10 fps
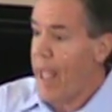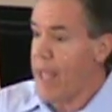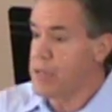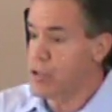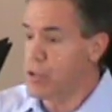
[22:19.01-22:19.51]

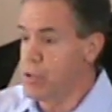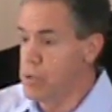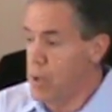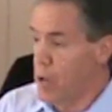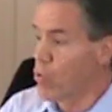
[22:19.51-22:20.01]
and
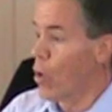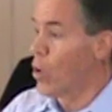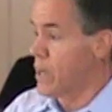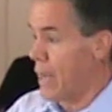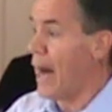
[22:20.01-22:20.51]
to
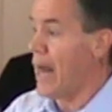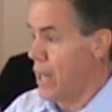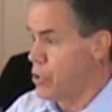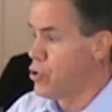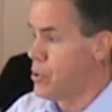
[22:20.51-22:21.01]
enroll in
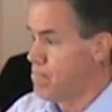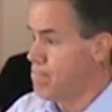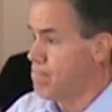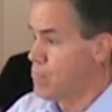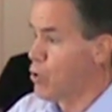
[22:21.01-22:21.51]
college,
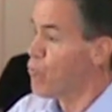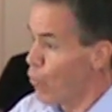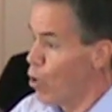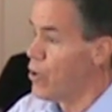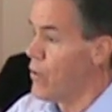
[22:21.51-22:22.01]
to
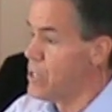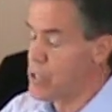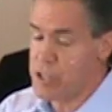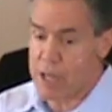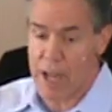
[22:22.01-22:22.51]
further
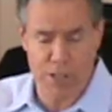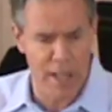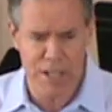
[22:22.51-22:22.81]
his education.